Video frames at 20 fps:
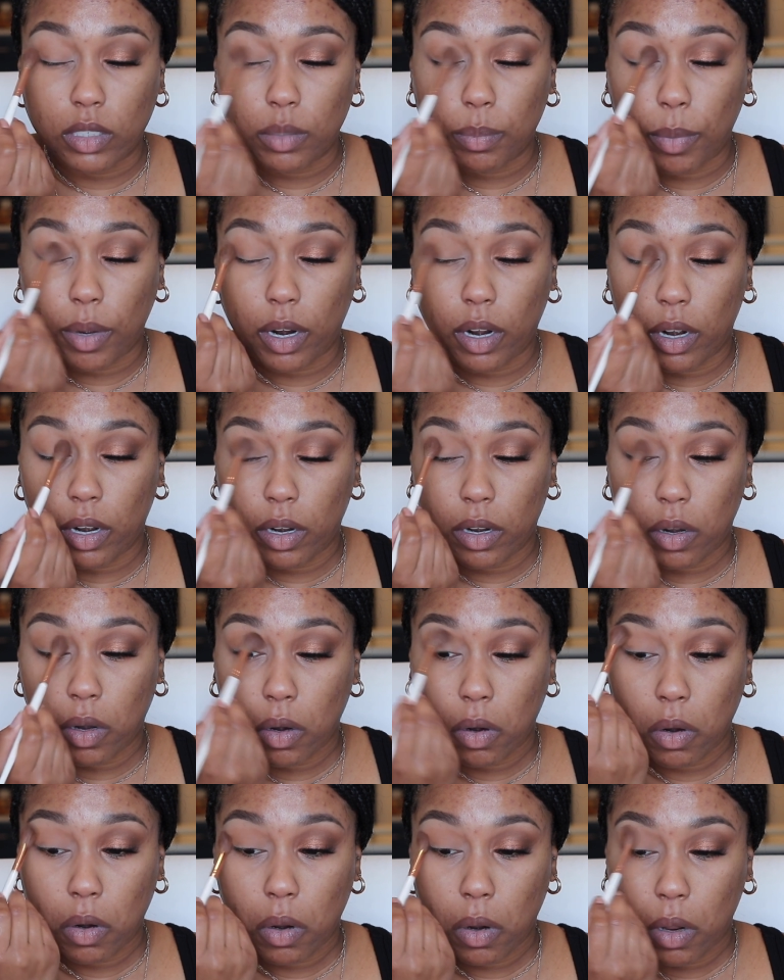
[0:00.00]
part
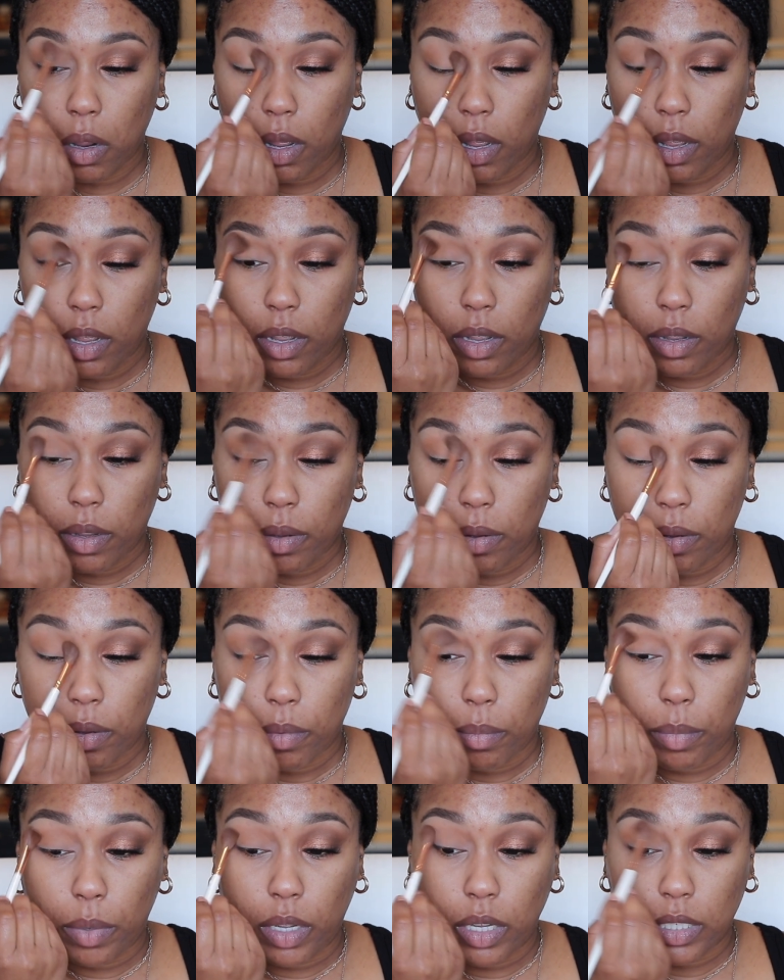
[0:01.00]

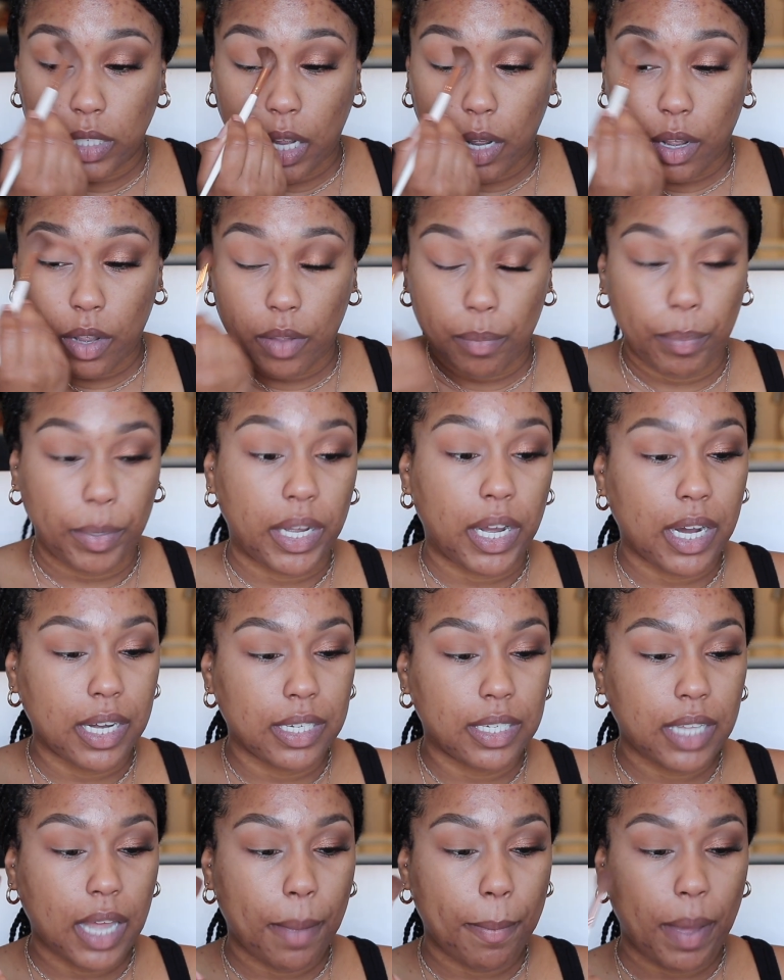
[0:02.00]
because
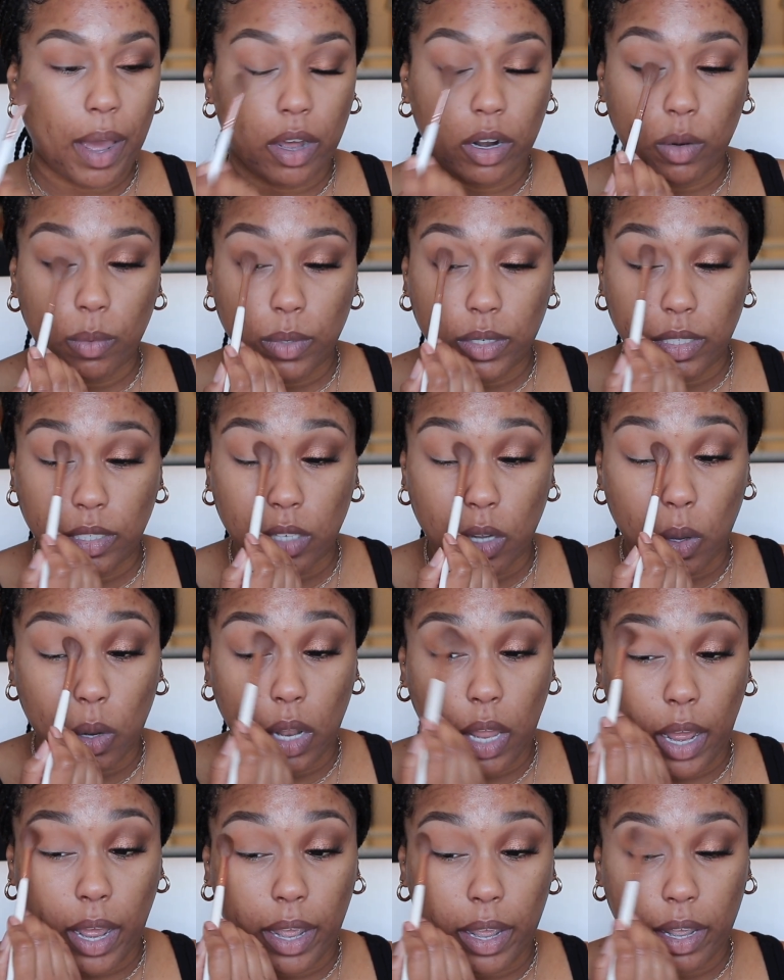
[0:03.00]
that powder was so
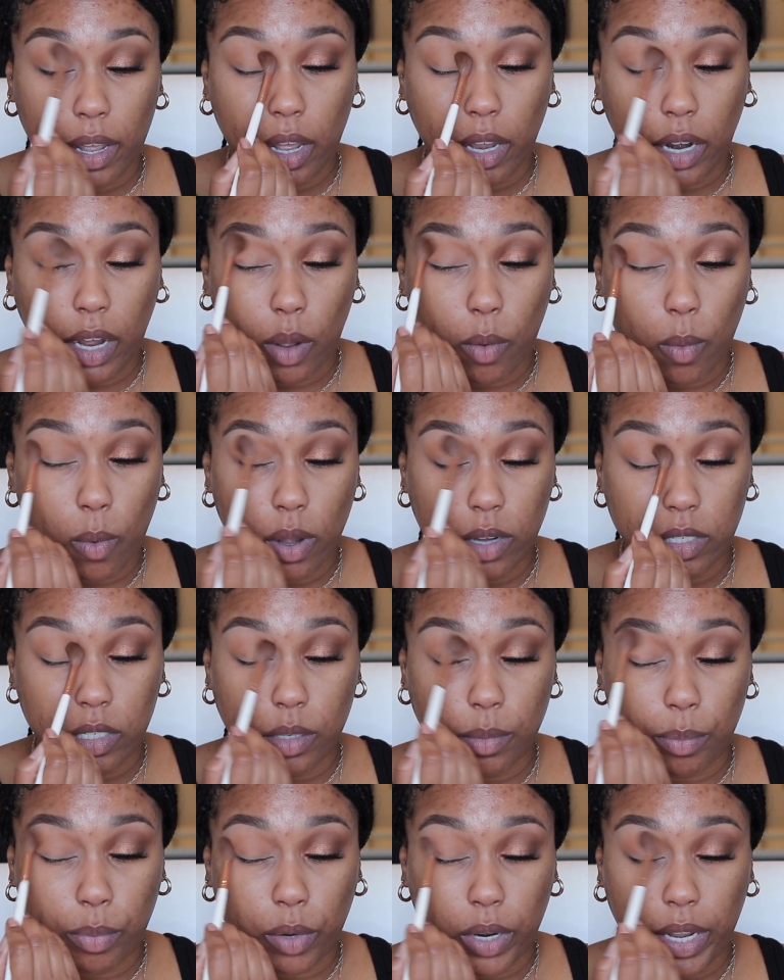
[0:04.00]
light and I want
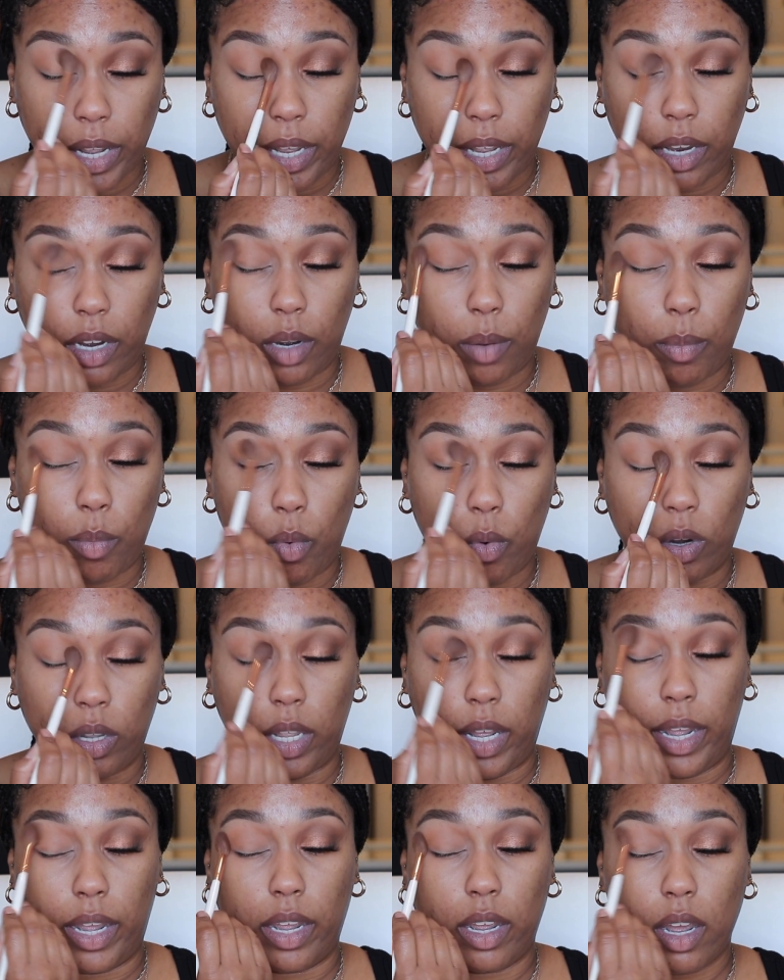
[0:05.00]
to bring in more
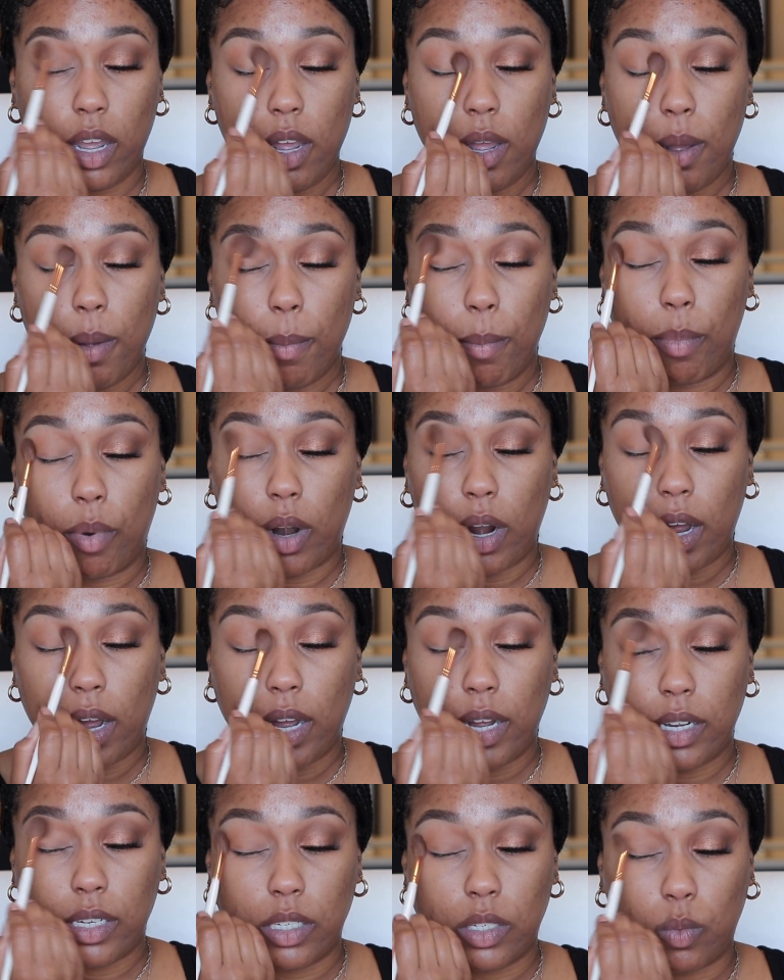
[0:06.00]
like
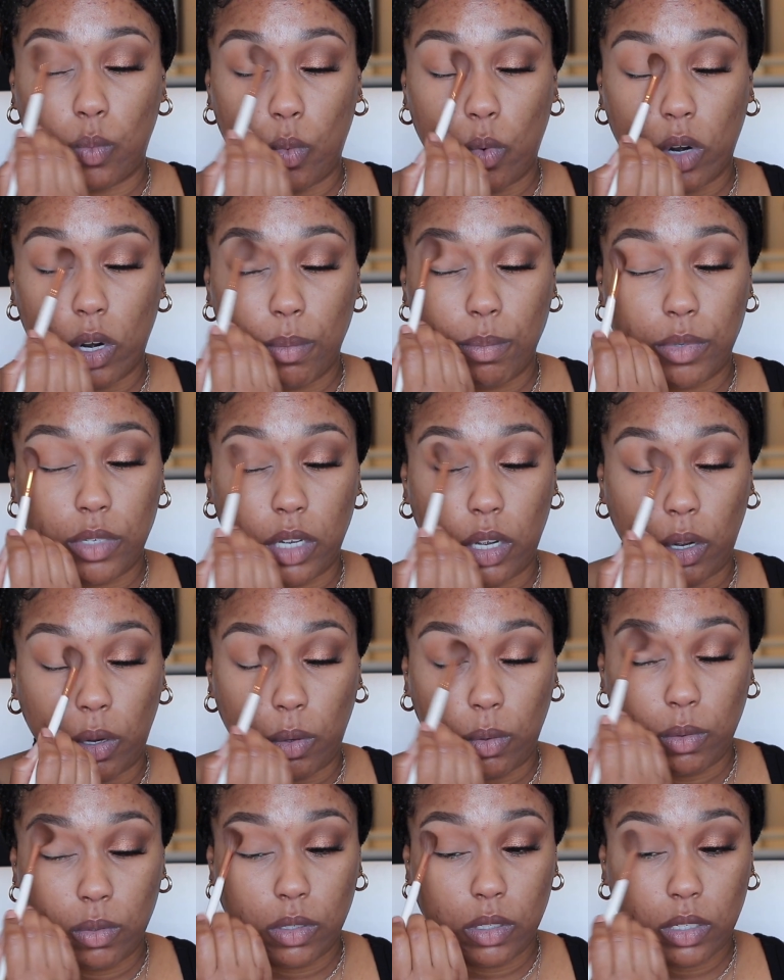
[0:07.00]
bronze warm
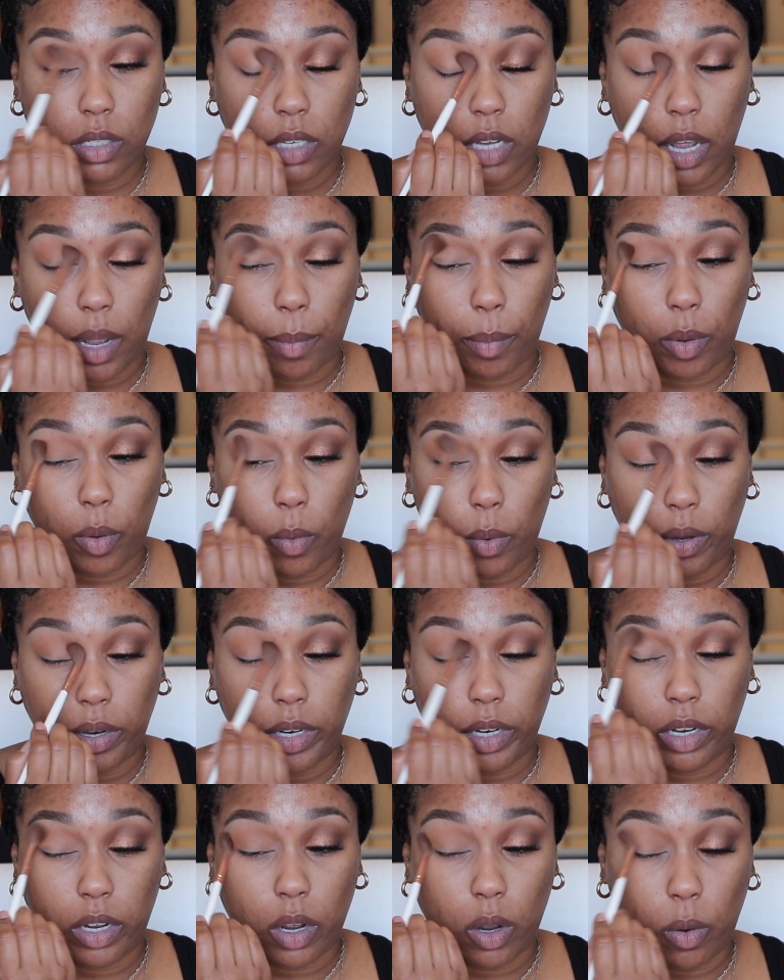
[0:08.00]
tones. I'm
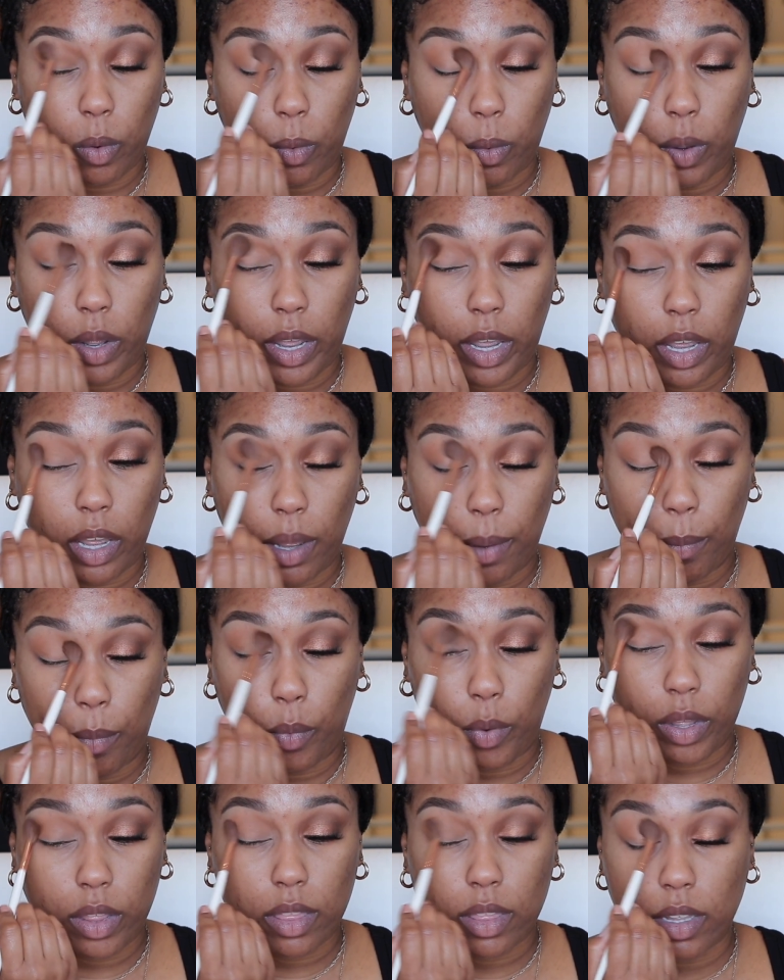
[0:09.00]
going to go ham
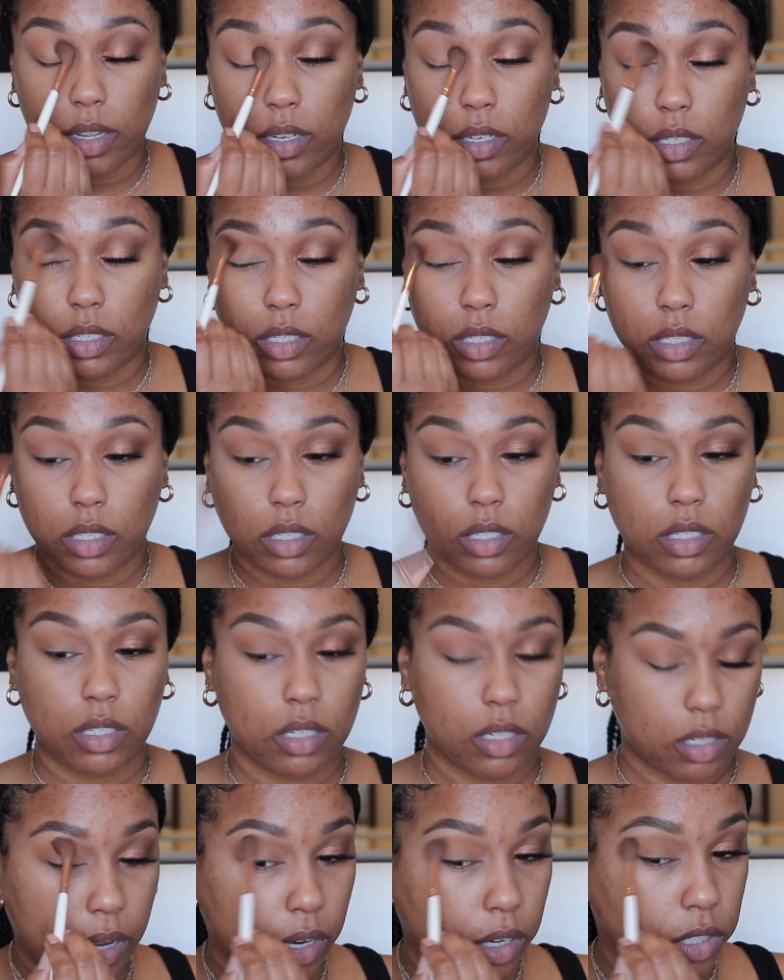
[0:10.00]
with this,
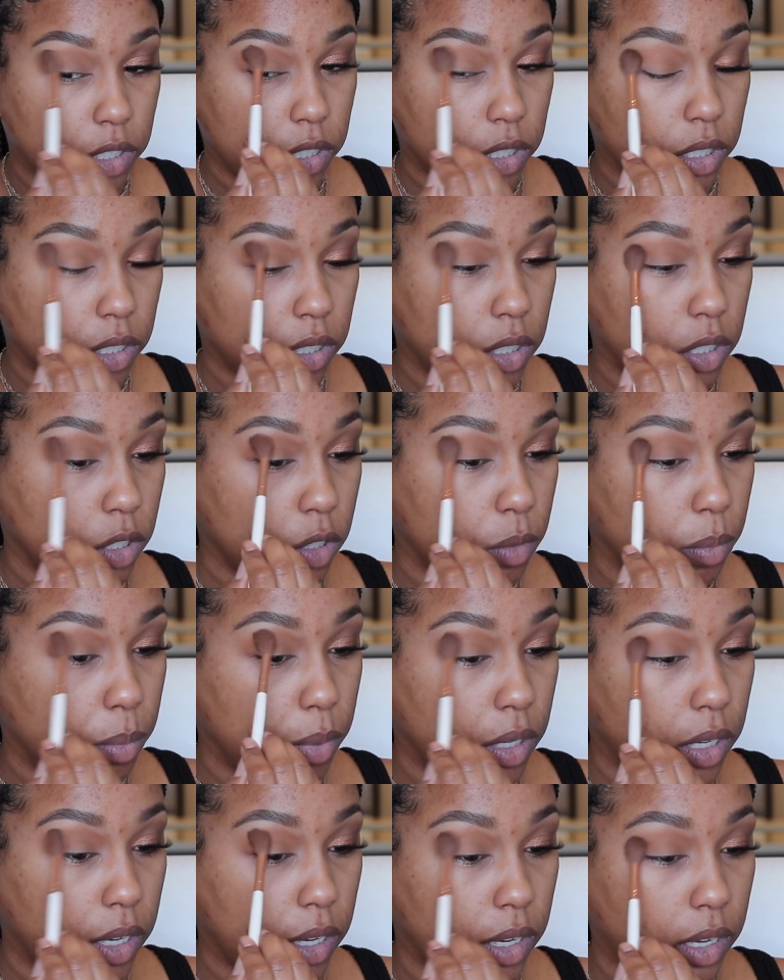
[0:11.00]
making sure to
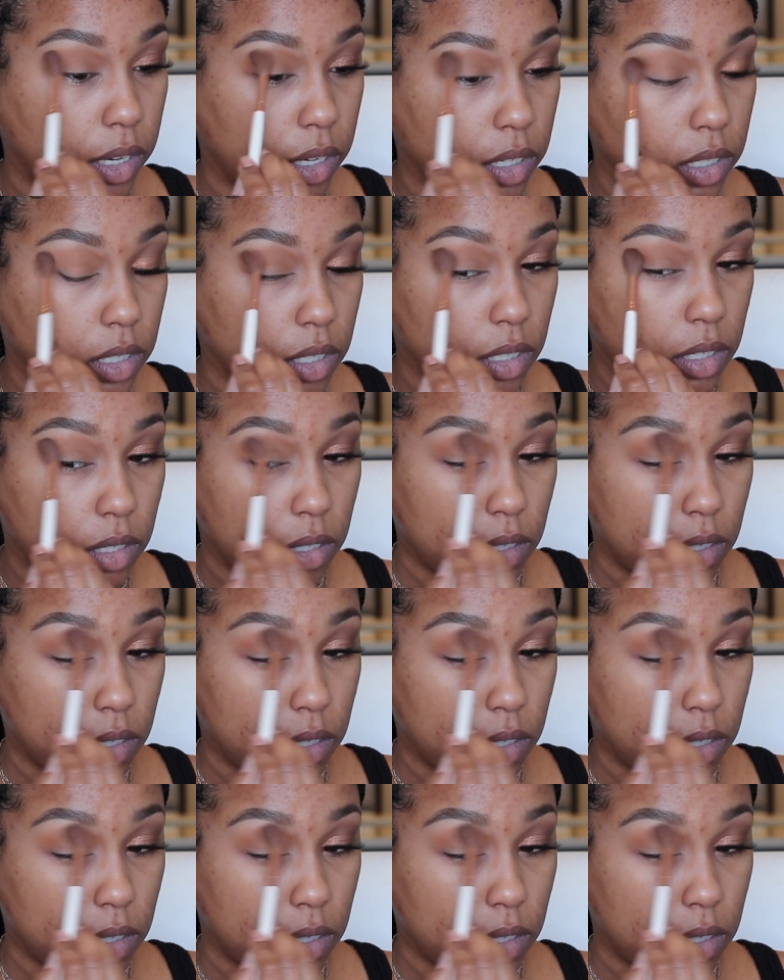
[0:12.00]
blend